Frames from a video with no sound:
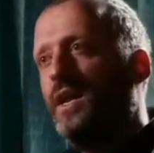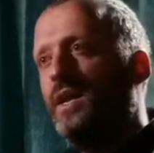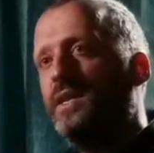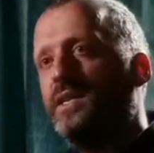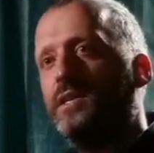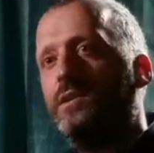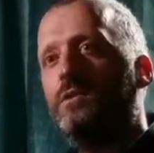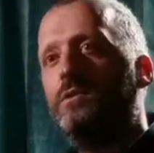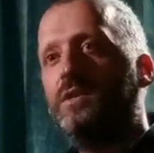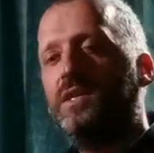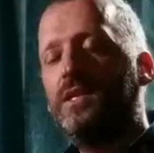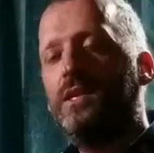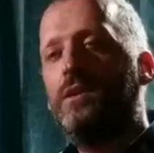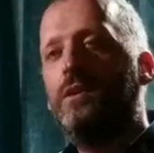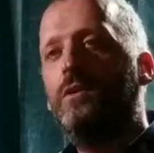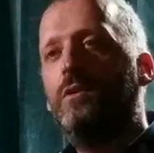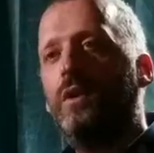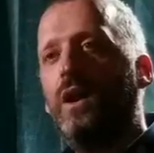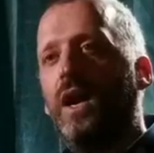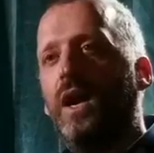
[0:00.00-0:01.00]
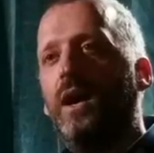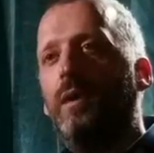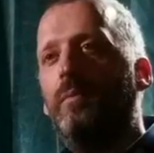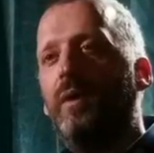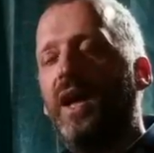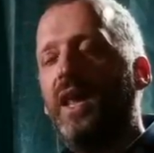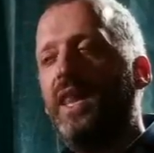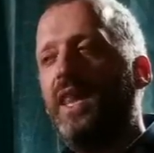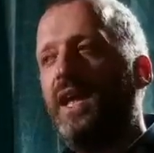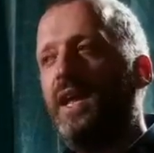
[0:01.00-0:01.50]
And so, so um,
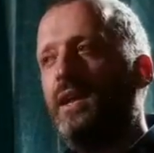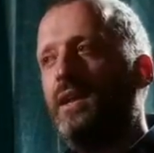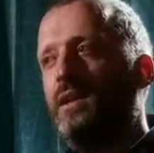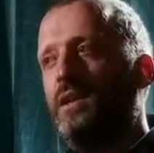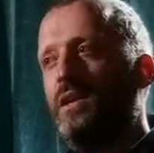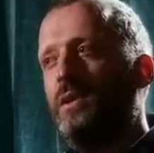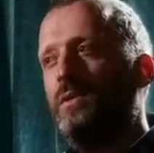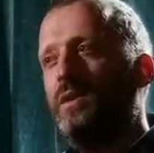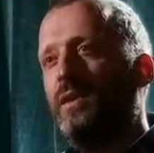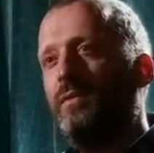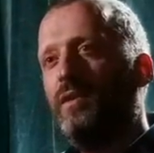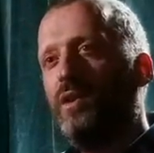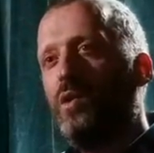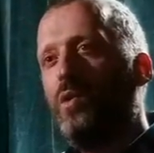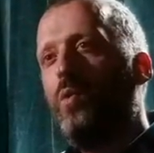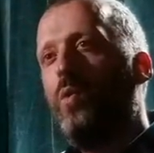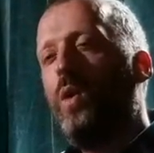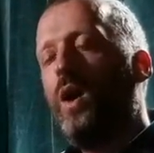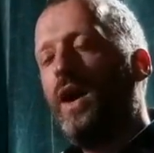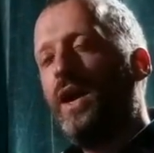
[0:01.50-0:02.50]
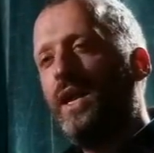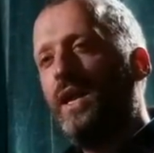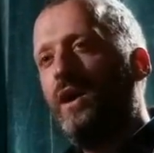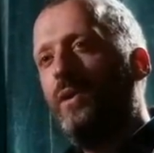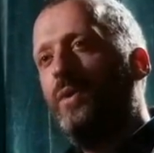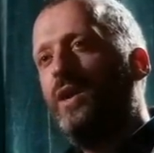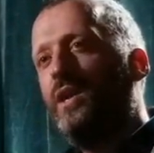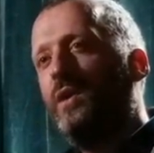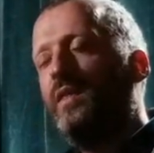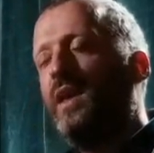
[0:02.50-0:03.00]
and then you never quite know
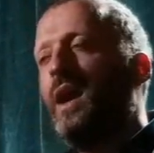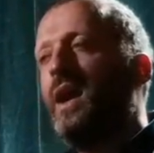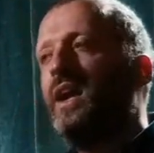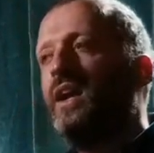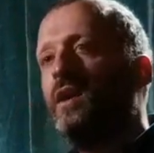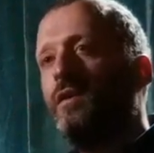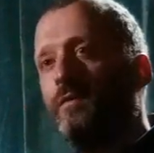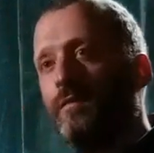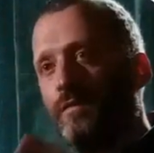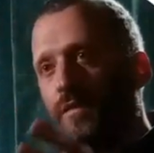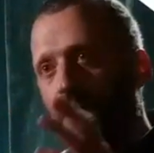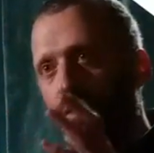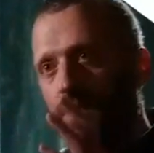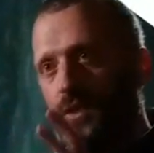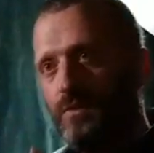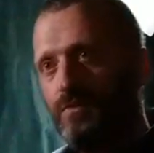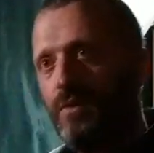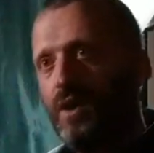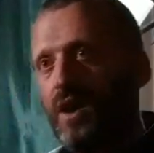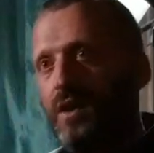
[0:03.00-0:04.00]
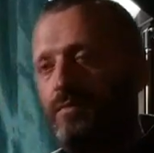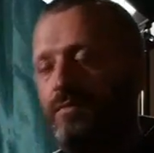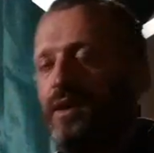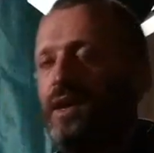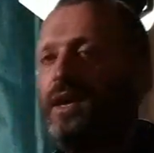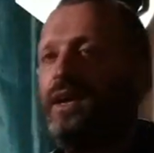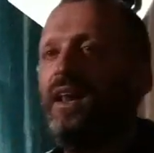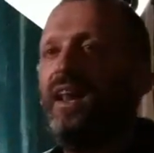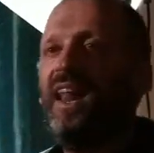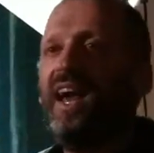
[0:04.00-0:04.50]
when you're there. And I'll photograph it
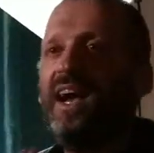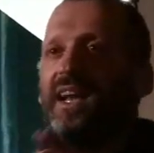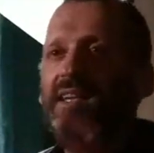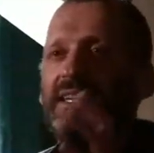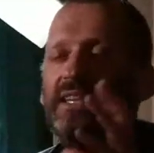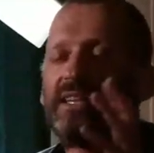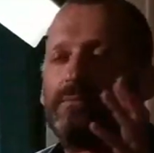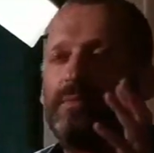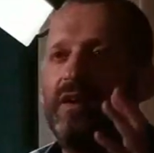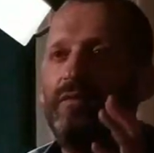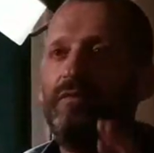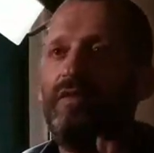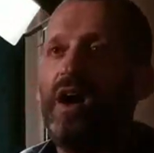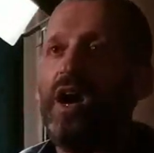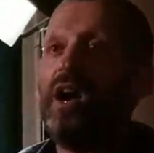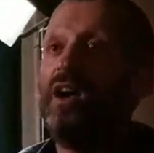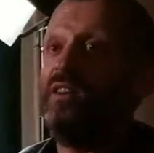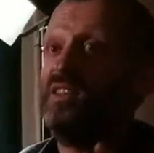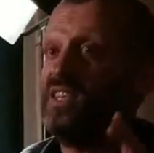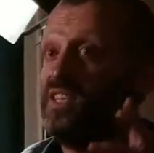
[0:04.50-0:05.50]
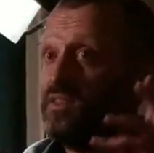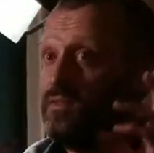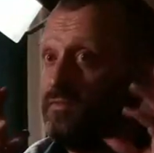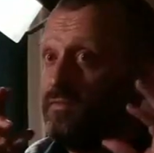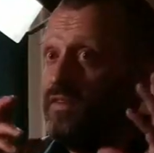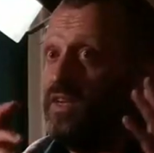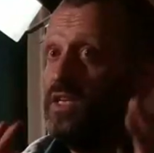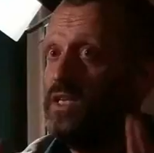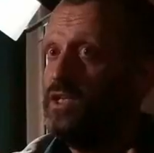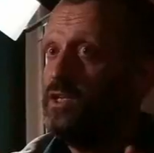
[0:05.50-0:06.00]
and I'll add it to my files as a
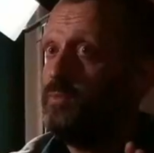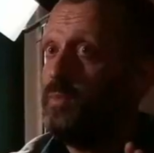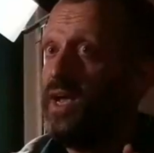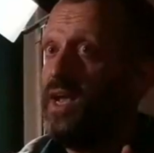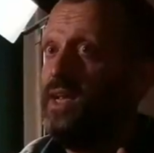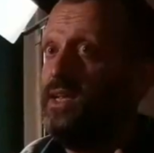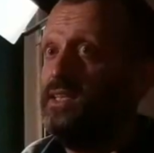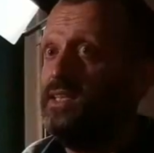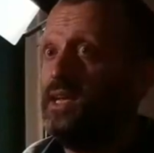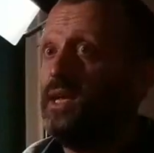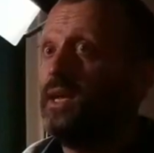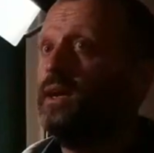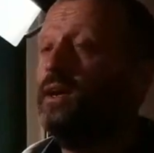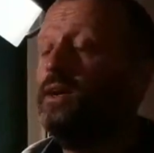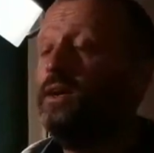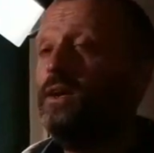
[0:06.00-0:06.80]
finished painting.